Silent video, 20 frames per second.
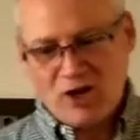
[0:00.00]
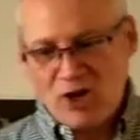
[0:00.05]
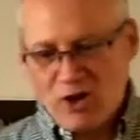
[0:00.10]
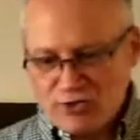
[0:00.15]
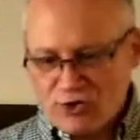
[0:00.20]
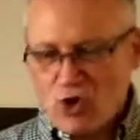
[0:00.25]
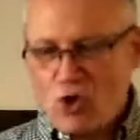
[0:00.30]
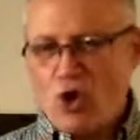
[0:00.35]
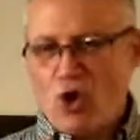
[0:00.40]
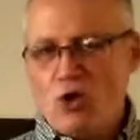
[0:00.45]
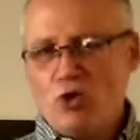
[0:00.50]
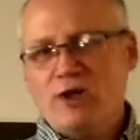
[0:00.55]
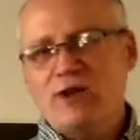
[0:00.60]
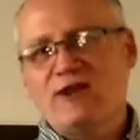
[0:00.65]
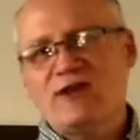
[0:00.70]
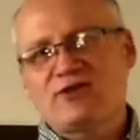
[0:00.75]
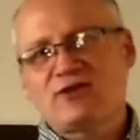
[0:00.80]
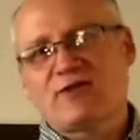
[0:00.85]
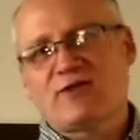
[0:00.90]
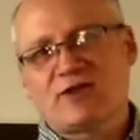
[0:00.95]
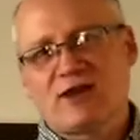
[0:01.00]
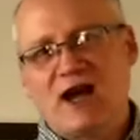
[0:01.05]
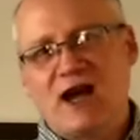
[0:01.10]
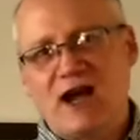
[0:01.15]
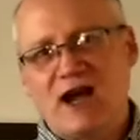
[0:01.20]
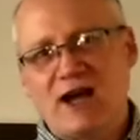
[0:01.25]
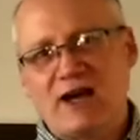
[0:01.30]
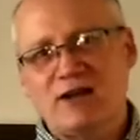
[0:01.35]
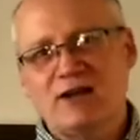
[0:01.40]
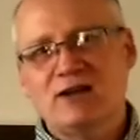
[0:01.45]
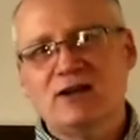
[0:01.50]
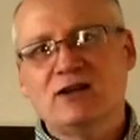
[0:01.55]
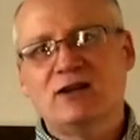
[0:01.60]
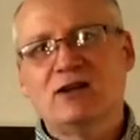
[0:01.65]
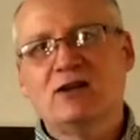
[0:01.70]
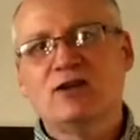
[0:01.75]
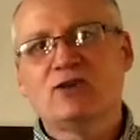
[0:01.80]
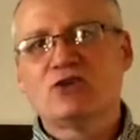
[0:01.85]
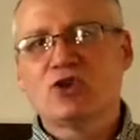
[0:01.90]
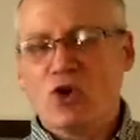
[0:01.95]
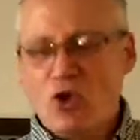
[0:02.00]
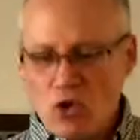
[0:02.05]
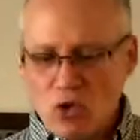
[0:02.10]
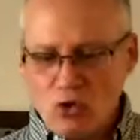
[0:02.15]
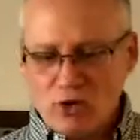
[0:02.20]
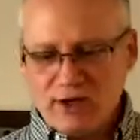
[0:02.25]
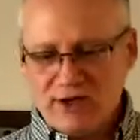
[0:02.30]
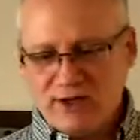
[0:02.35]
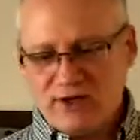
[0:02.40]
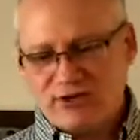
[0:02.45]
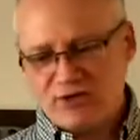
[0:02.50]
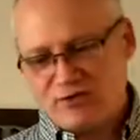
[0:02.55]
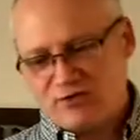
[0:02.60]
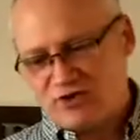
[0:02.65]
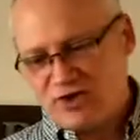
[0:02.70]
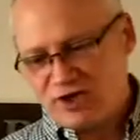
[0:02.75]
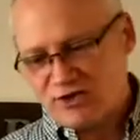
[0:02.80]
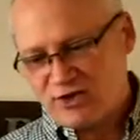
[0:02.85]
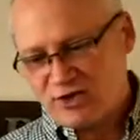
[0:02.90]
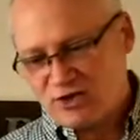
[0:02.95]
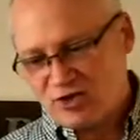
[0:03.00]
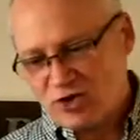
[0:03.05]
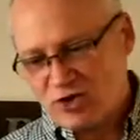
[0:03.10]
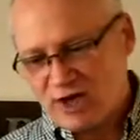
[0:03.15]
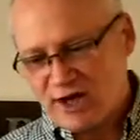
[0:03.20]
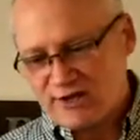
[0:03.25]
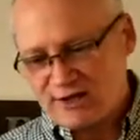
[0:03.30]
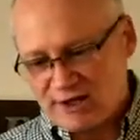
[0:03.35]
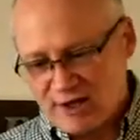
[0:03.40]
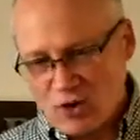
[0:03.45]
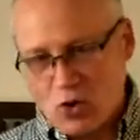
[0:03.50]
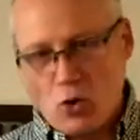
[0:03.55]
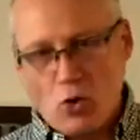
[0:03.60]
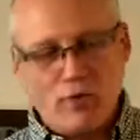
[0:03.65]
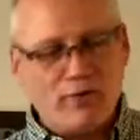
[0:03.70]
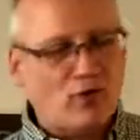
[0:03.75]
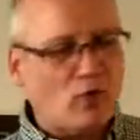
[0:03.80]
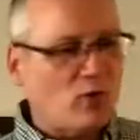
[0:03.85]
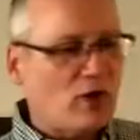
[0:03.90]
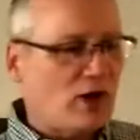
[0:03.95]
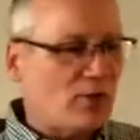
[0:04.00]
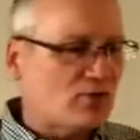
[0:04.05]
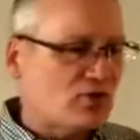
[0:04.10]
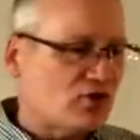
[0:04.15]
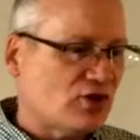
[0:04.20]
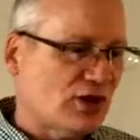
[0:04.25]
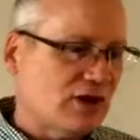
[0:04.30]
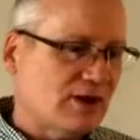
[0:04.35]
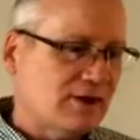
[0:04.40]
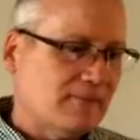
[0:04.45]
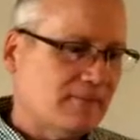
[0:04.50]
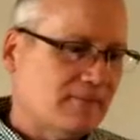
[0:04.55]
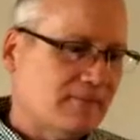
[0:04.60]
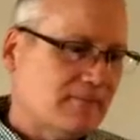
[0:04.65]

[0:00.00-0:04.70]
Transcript: The holiness of God, the holiness of Jesus Christ, it overwhelms John.